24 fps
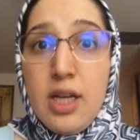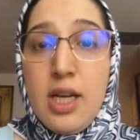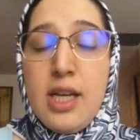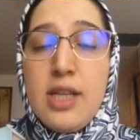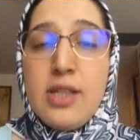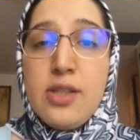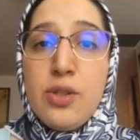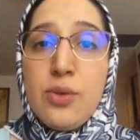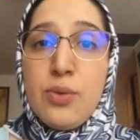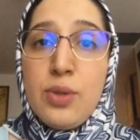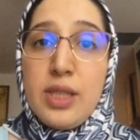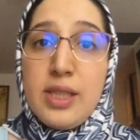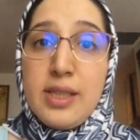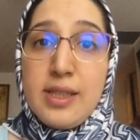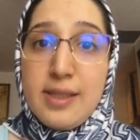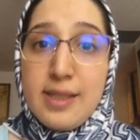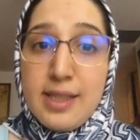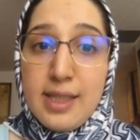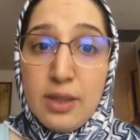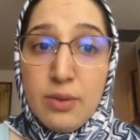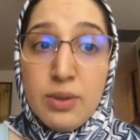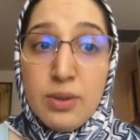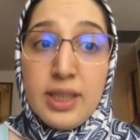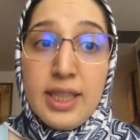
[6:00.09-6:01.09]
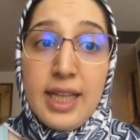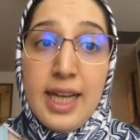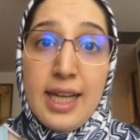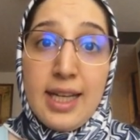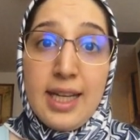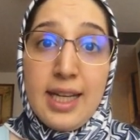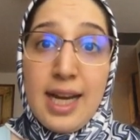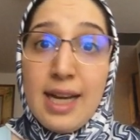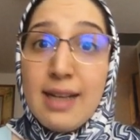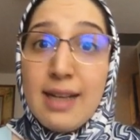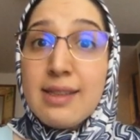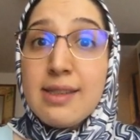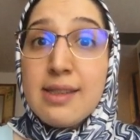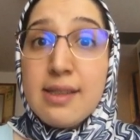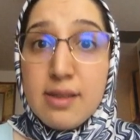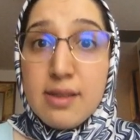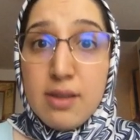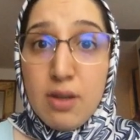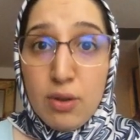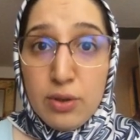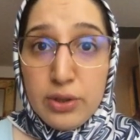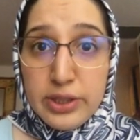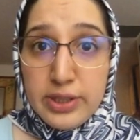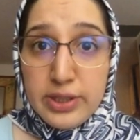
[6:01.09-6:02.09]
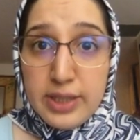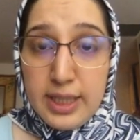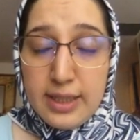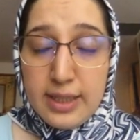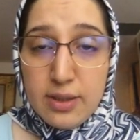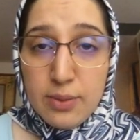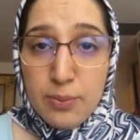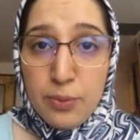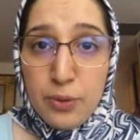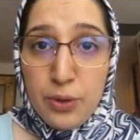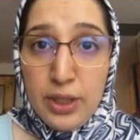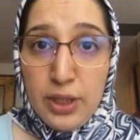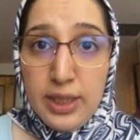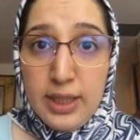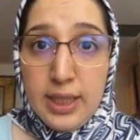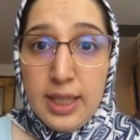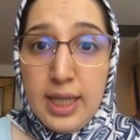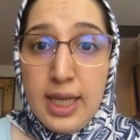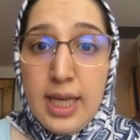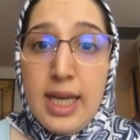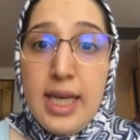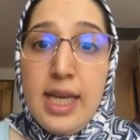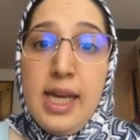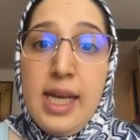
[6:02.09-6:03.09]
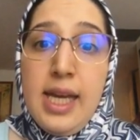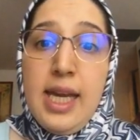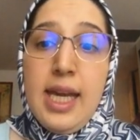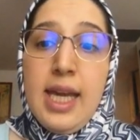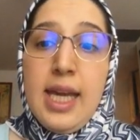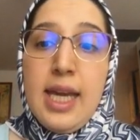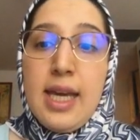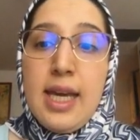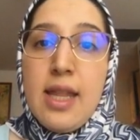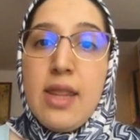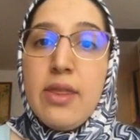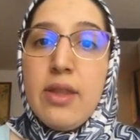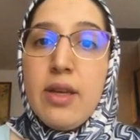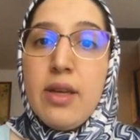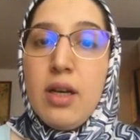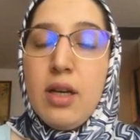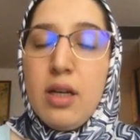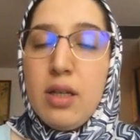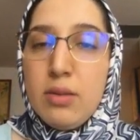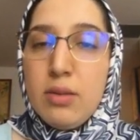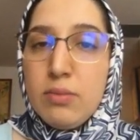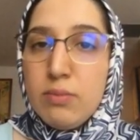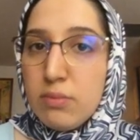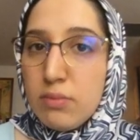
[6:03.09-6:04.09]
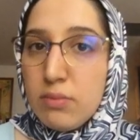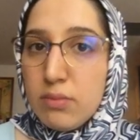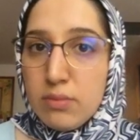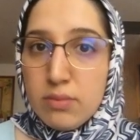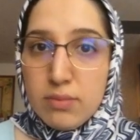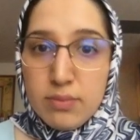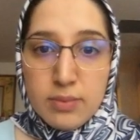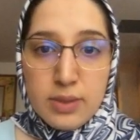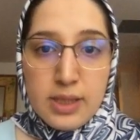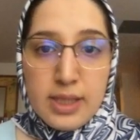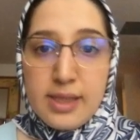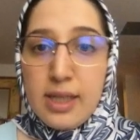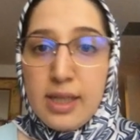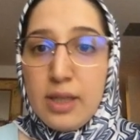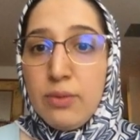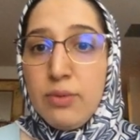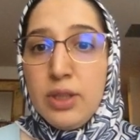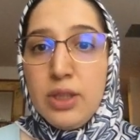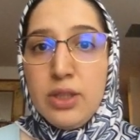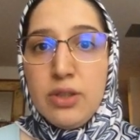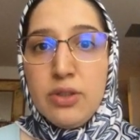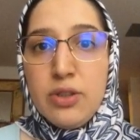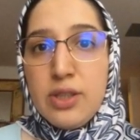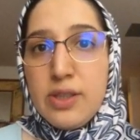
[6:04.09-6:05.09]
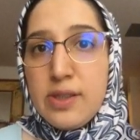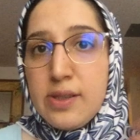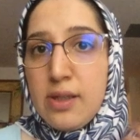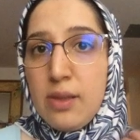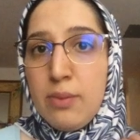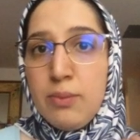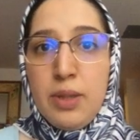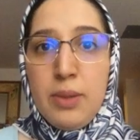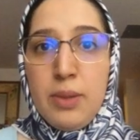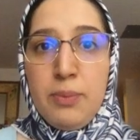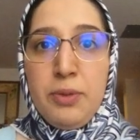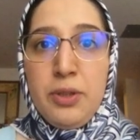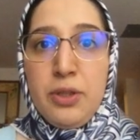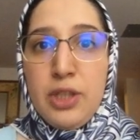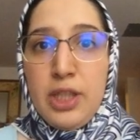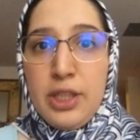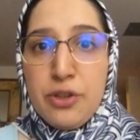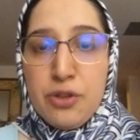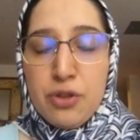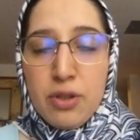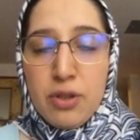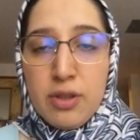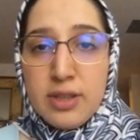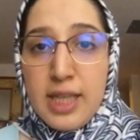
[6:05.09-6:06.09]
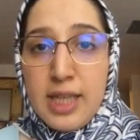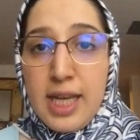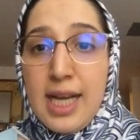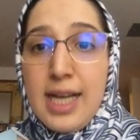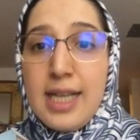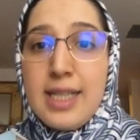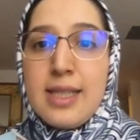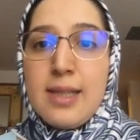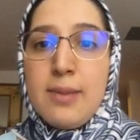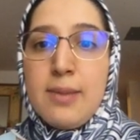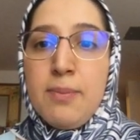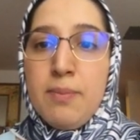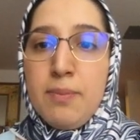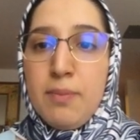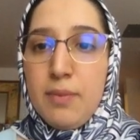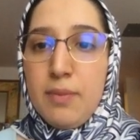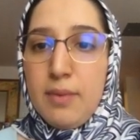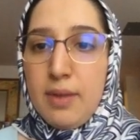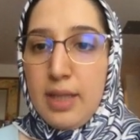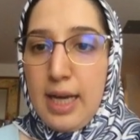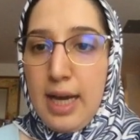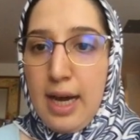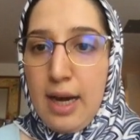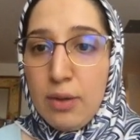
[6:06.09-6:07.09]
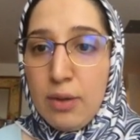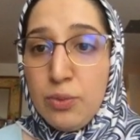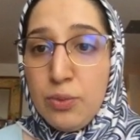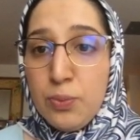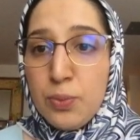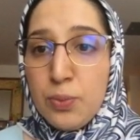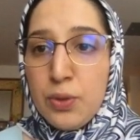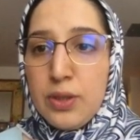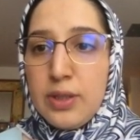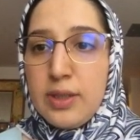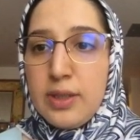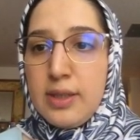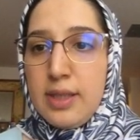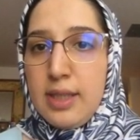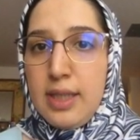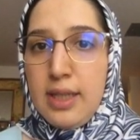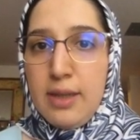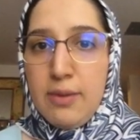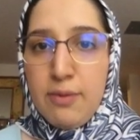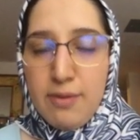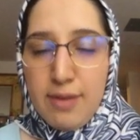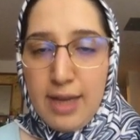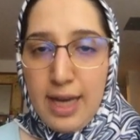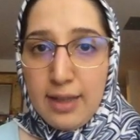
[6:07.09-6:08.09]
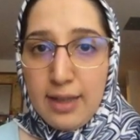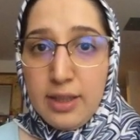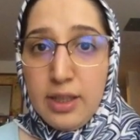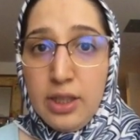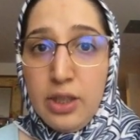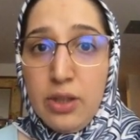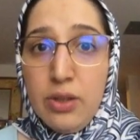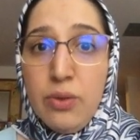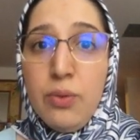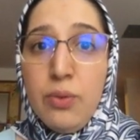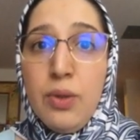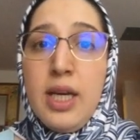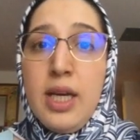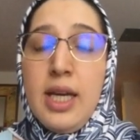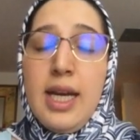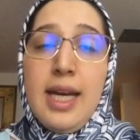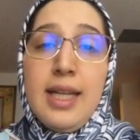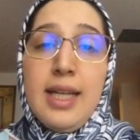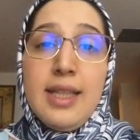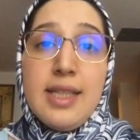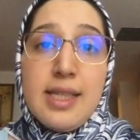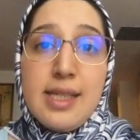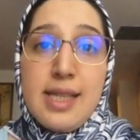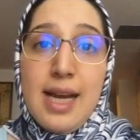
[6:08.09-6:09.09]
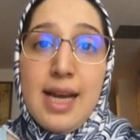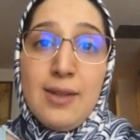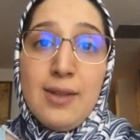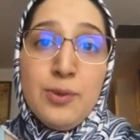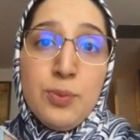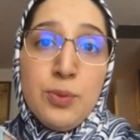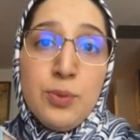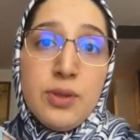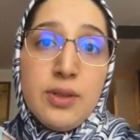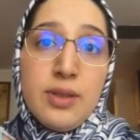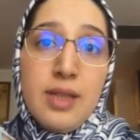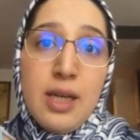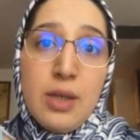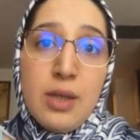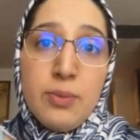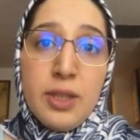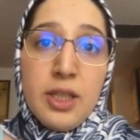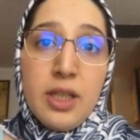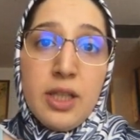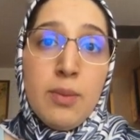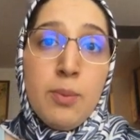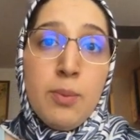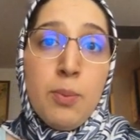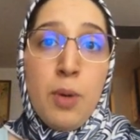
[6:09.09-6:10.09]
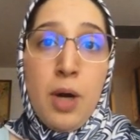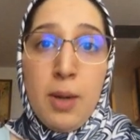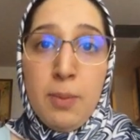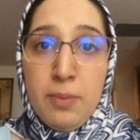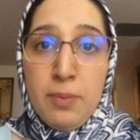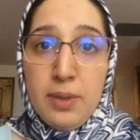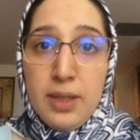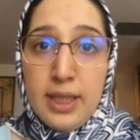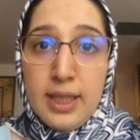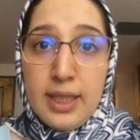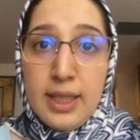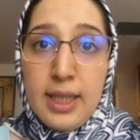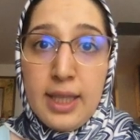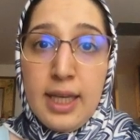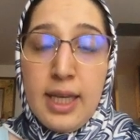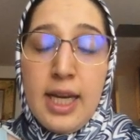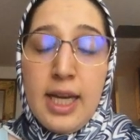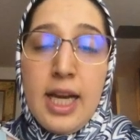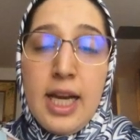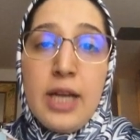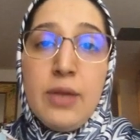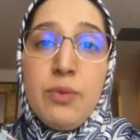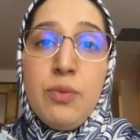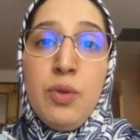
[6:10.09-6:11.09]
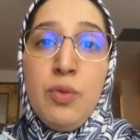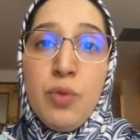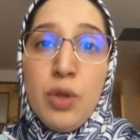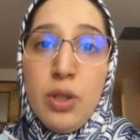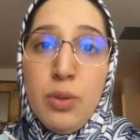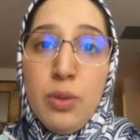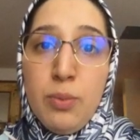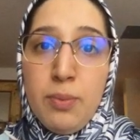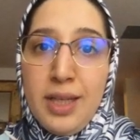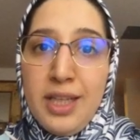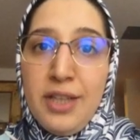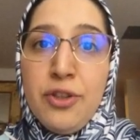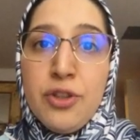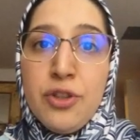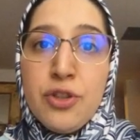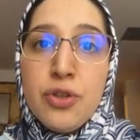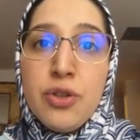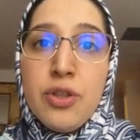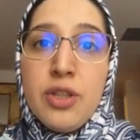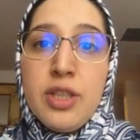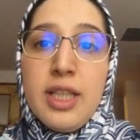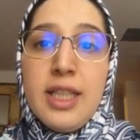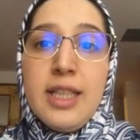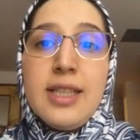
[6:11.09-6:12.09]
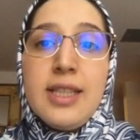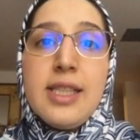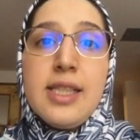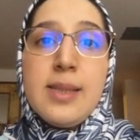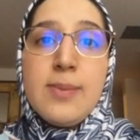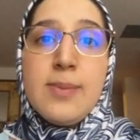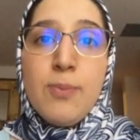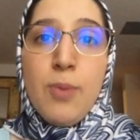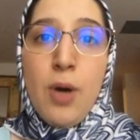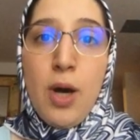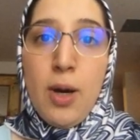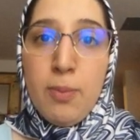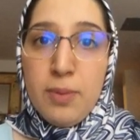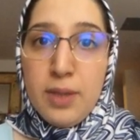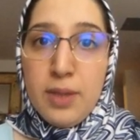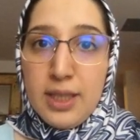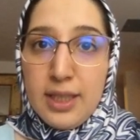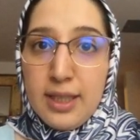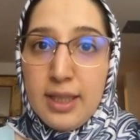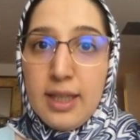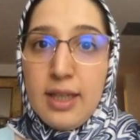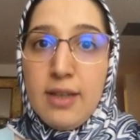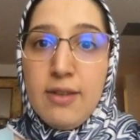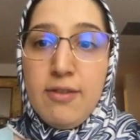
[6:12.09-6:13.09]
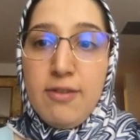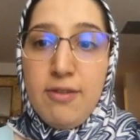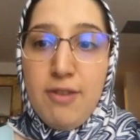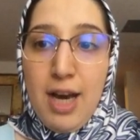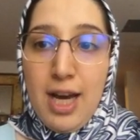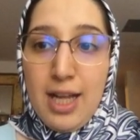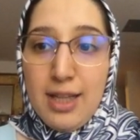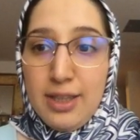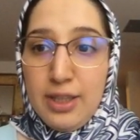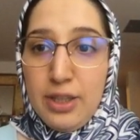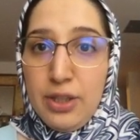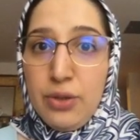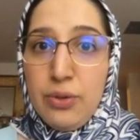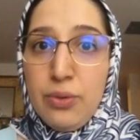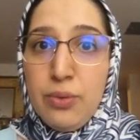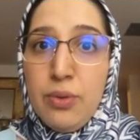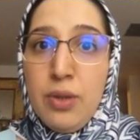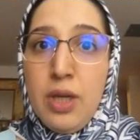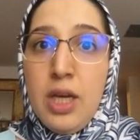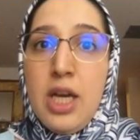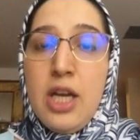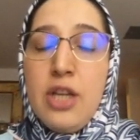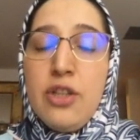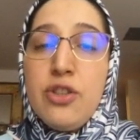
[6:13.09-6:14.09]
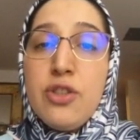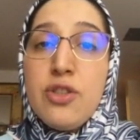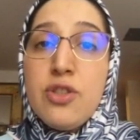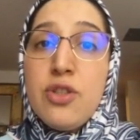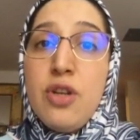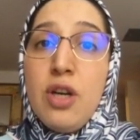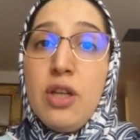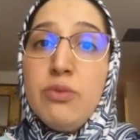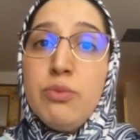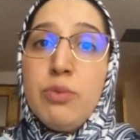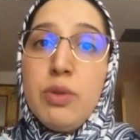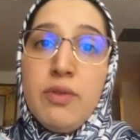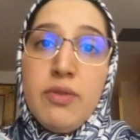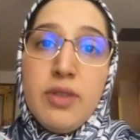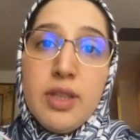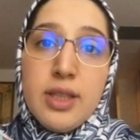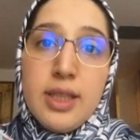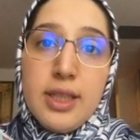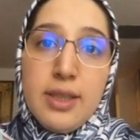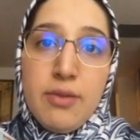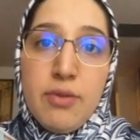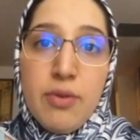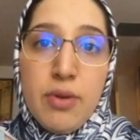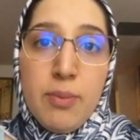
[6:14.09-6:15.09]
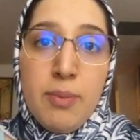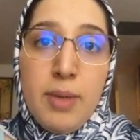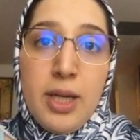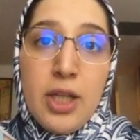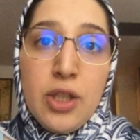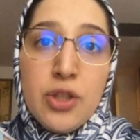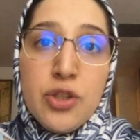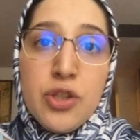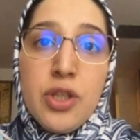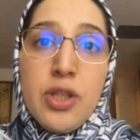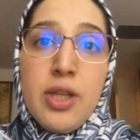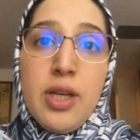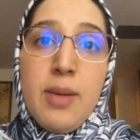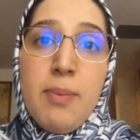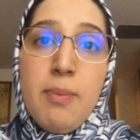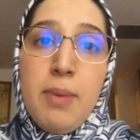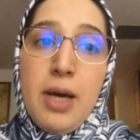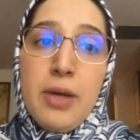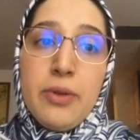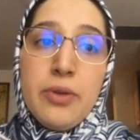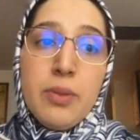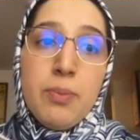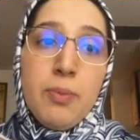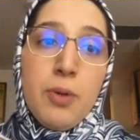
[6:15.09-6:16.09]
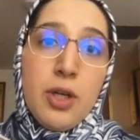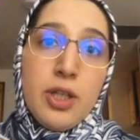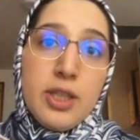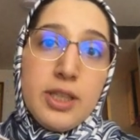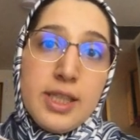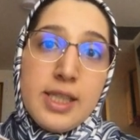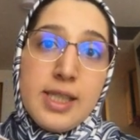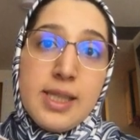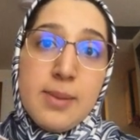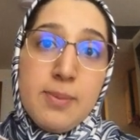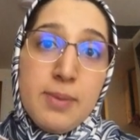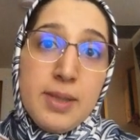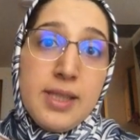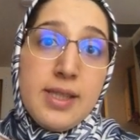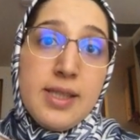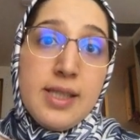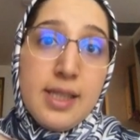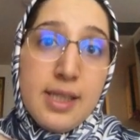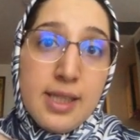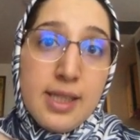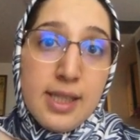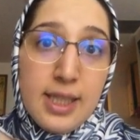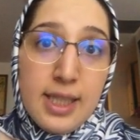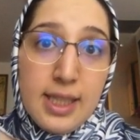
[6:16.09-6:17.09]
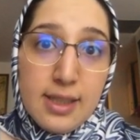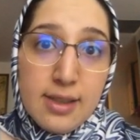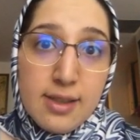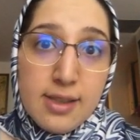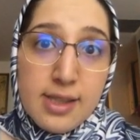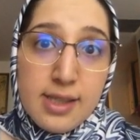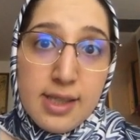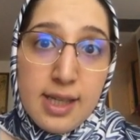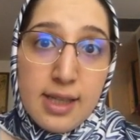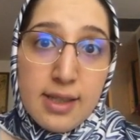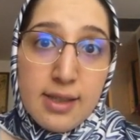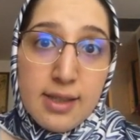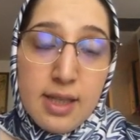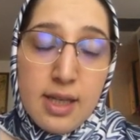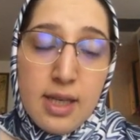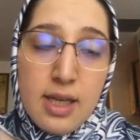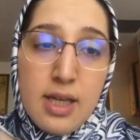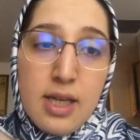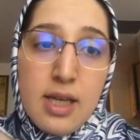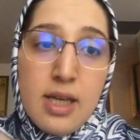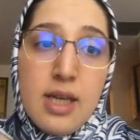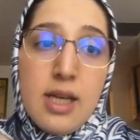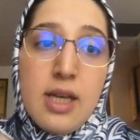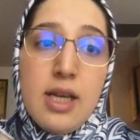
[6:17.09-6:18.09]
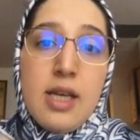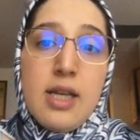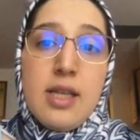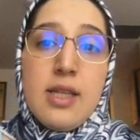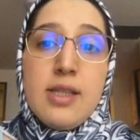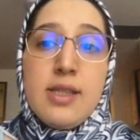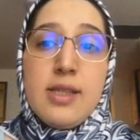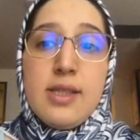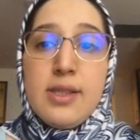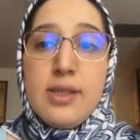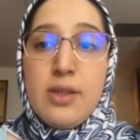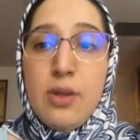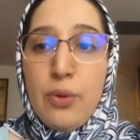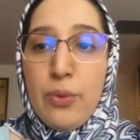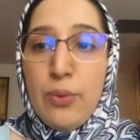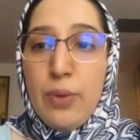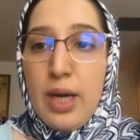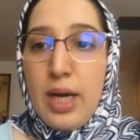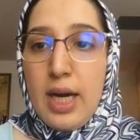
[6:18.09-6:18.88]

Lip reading: So the server can access all the data points. And the server does some computational task, outputs a value, and this output now becomes public. And we want to make sure that this public value does not reveal information about the participants in the data set. So